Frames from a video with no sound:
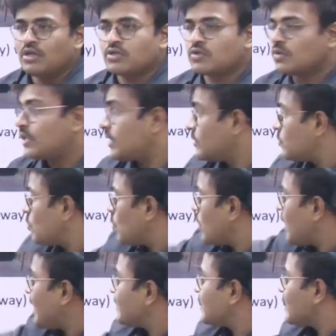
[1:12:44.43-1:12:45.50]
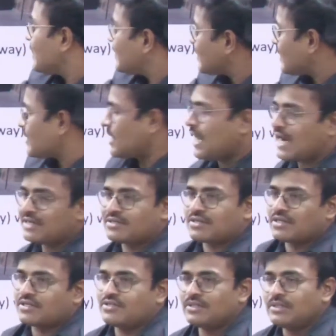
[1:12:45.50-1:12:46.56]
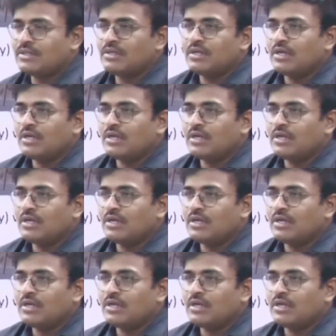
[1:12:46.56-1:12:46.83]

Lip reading: So that is known as a recessed arch structure.